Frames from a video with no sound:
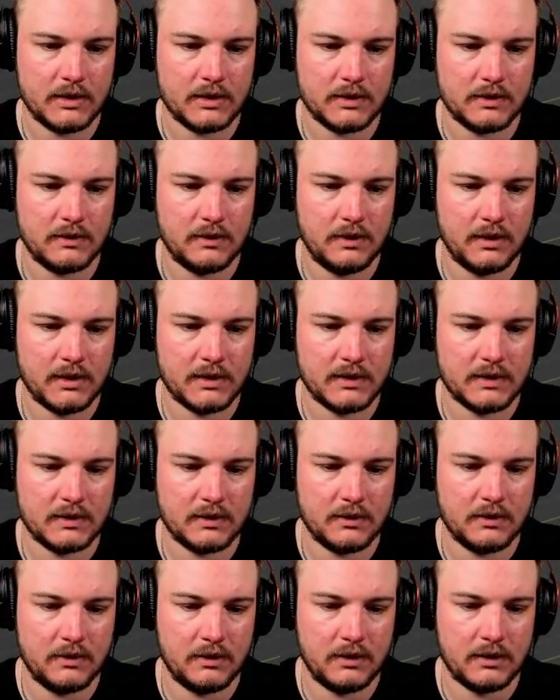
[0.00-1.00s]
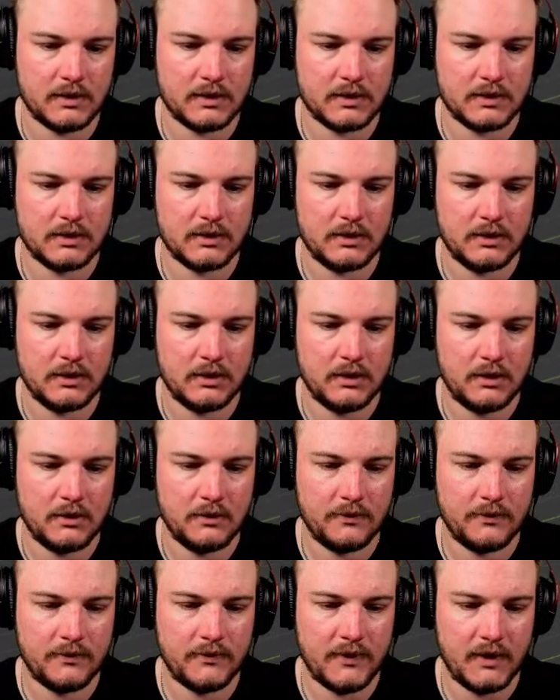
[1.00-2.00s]
this
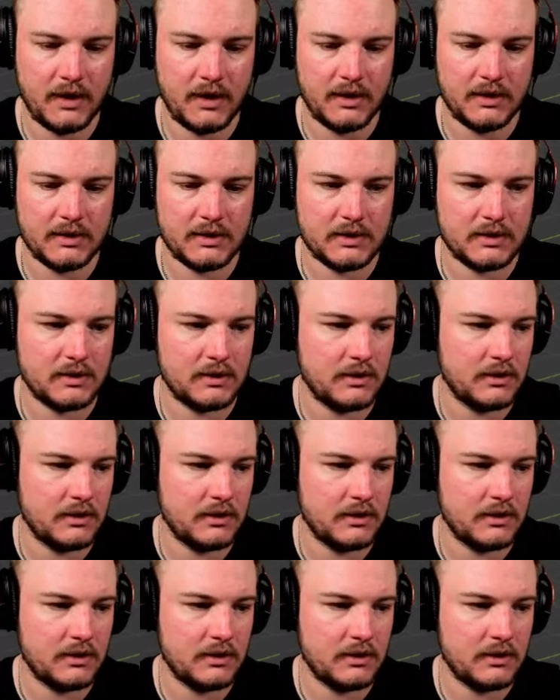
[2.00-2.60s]
face.